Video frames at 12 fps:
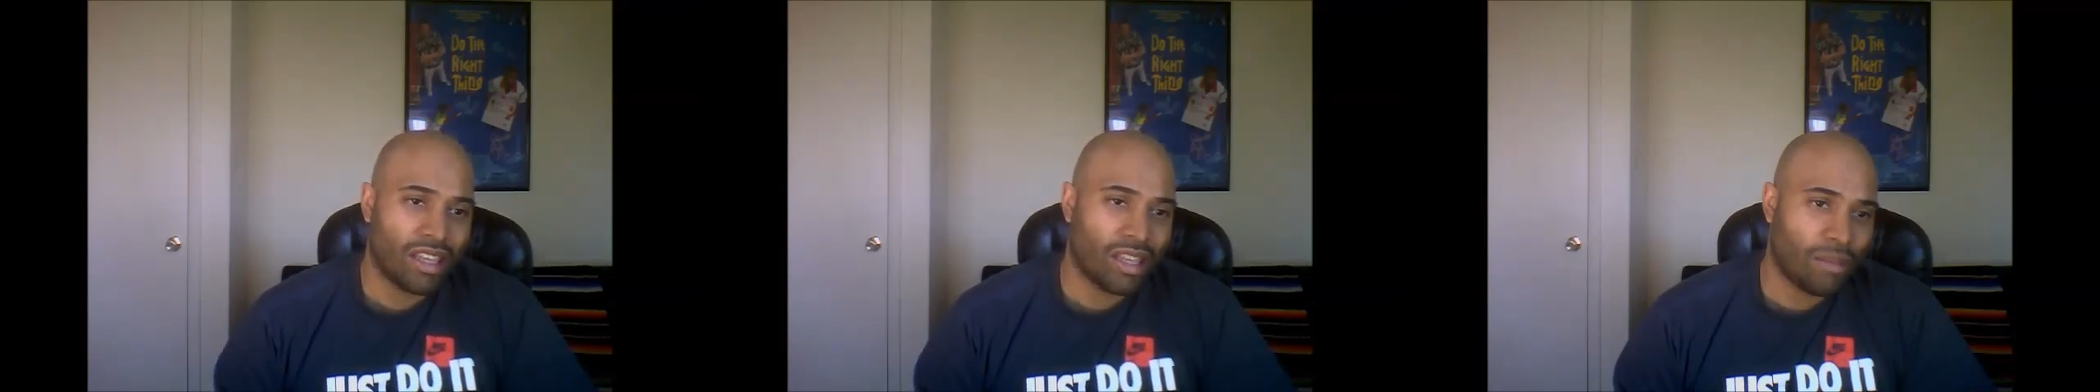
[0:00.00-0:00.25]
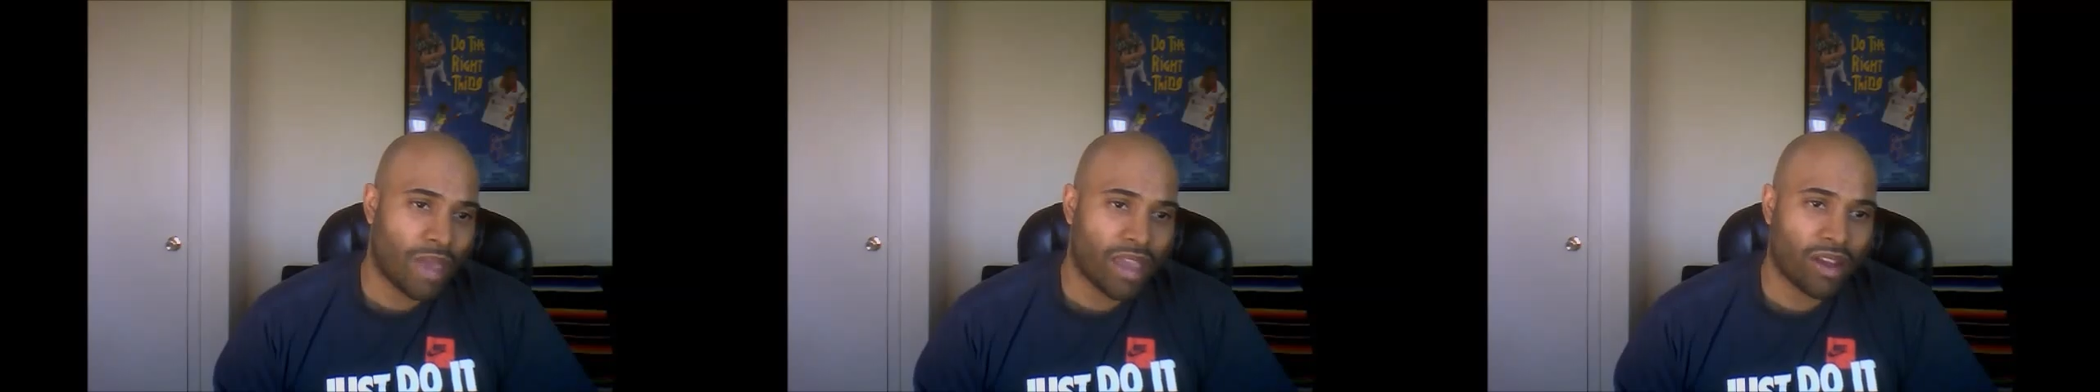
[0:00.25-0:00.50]

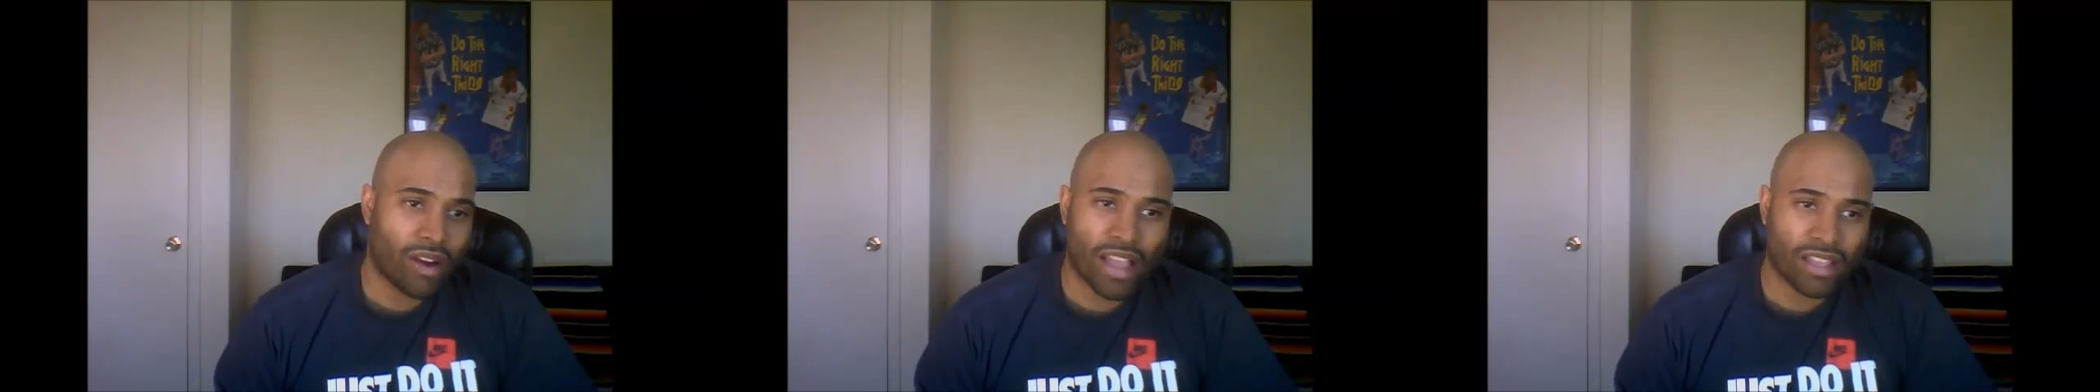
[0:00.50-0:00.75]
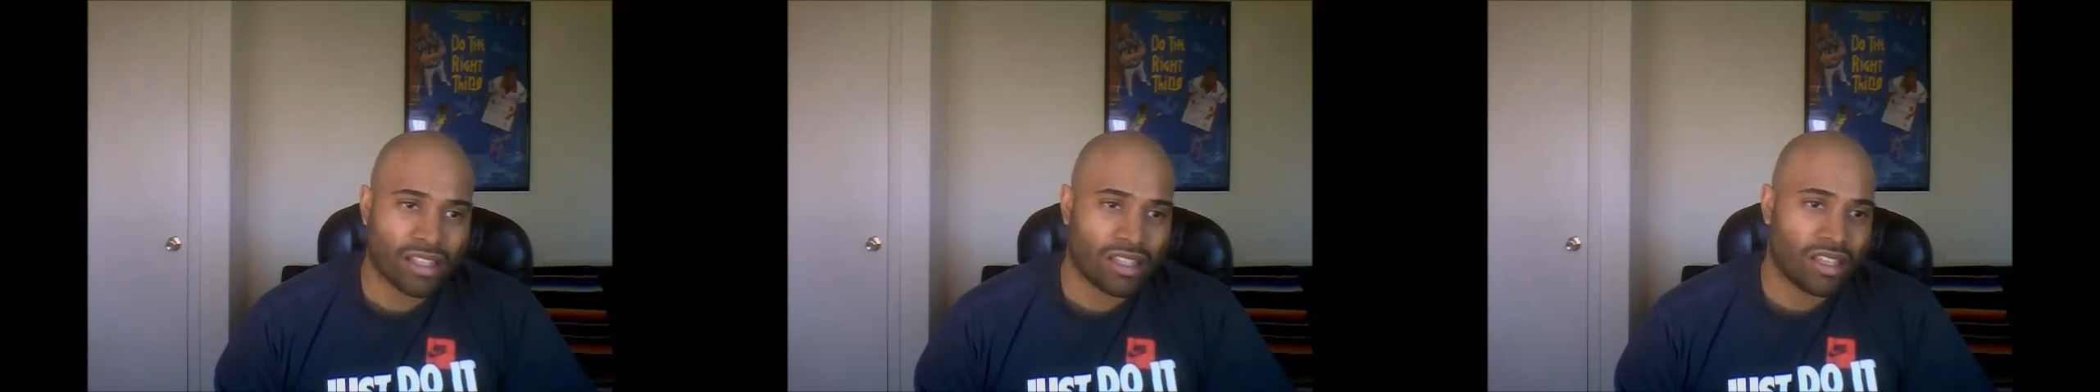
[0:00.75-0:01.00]
eBay or
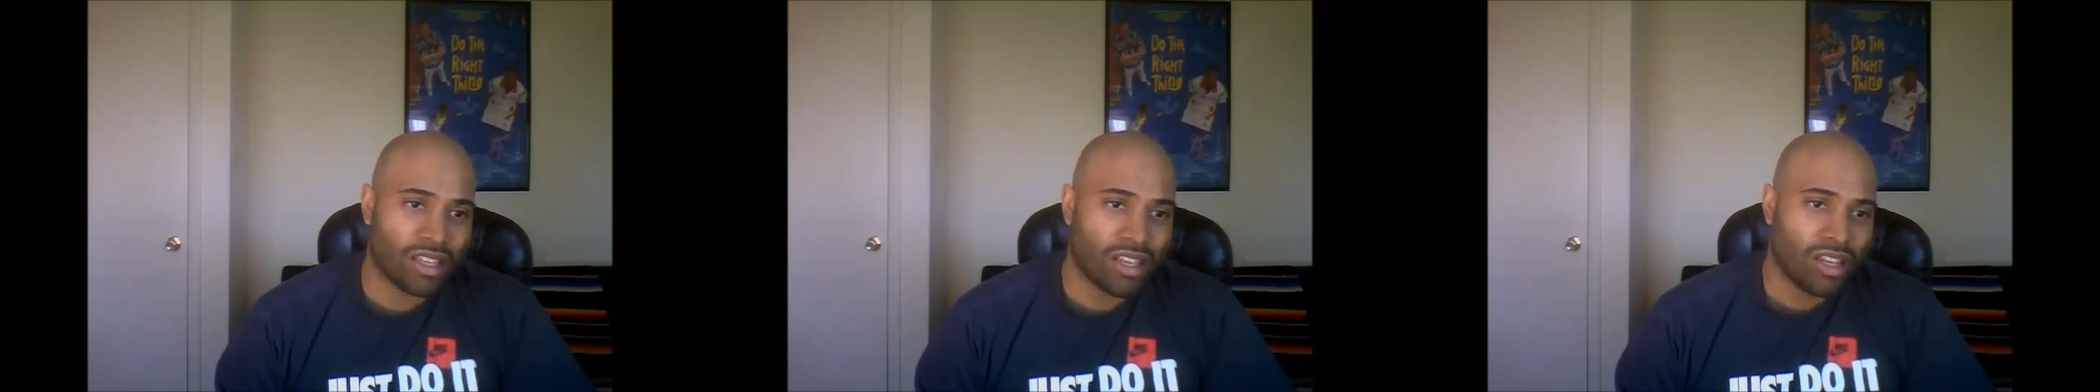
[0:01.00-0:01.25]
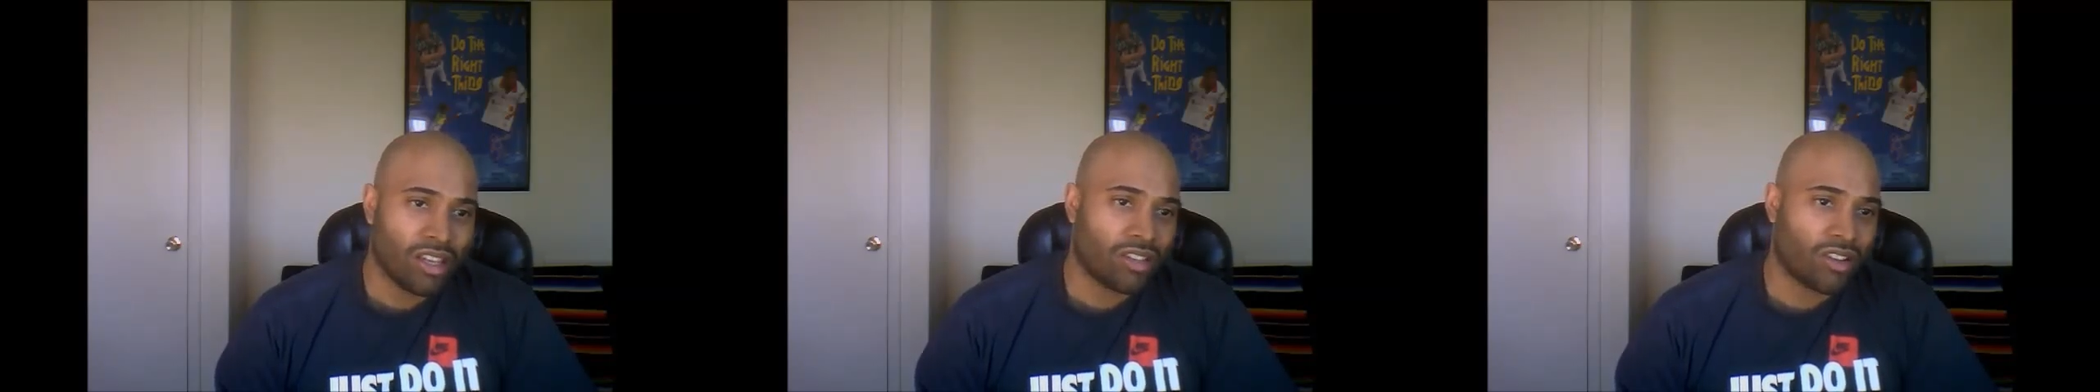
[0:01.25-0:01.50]
Etsy,
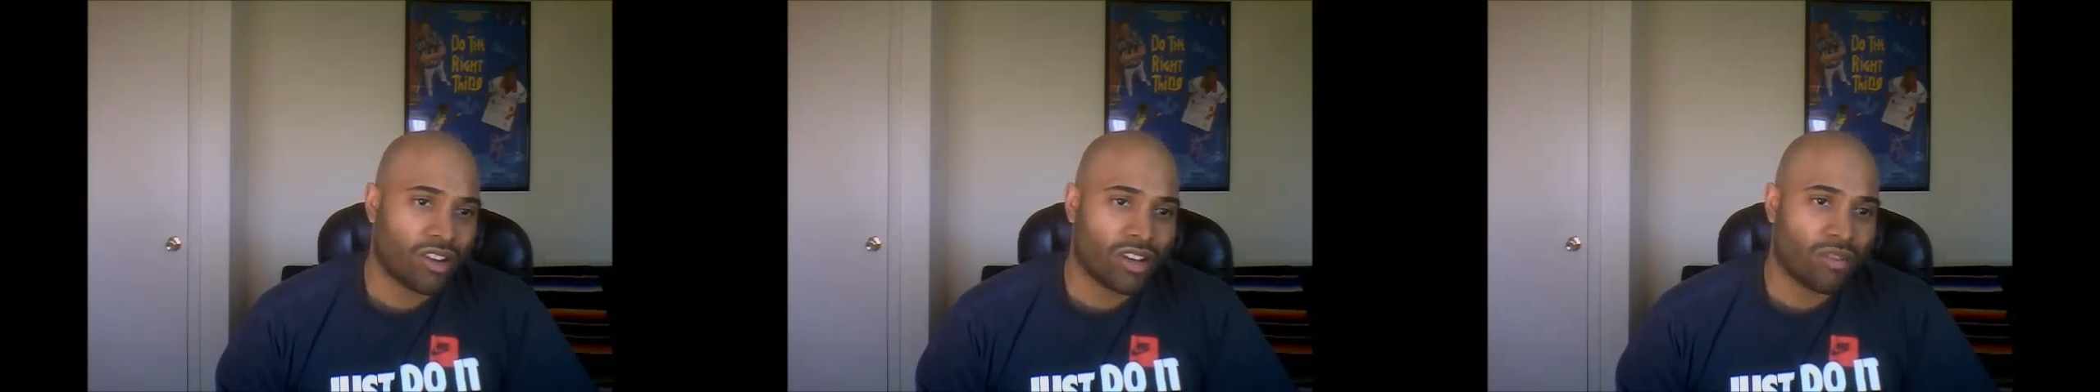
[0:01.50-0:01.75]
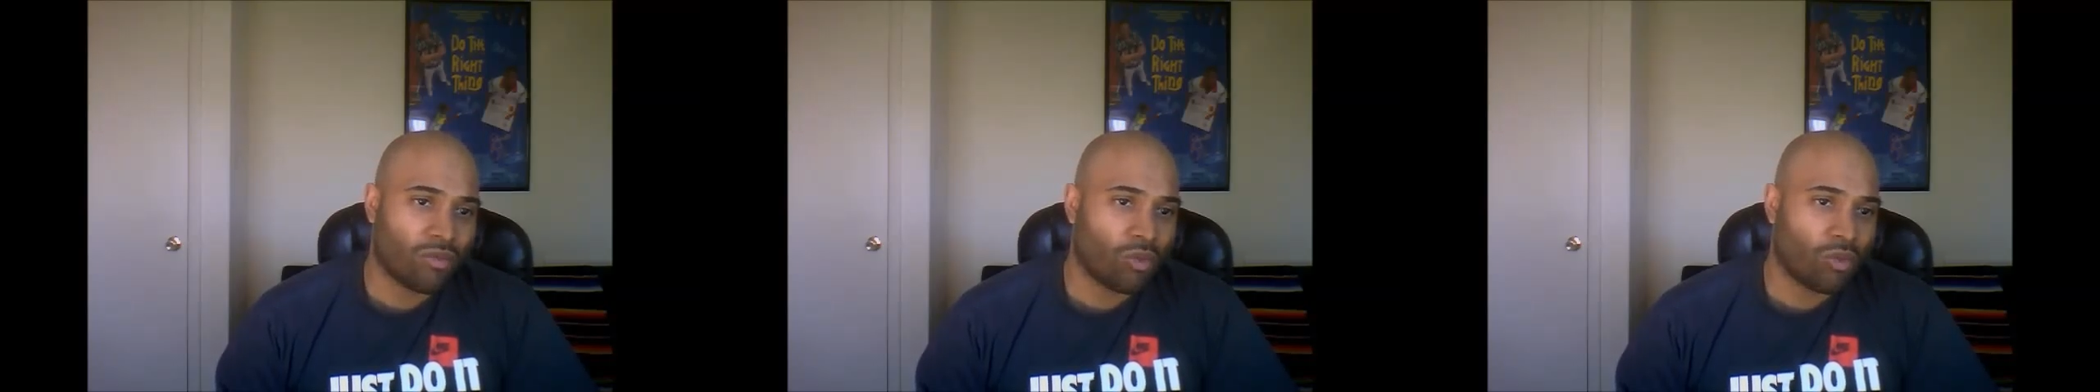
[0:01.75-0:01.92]
they're going to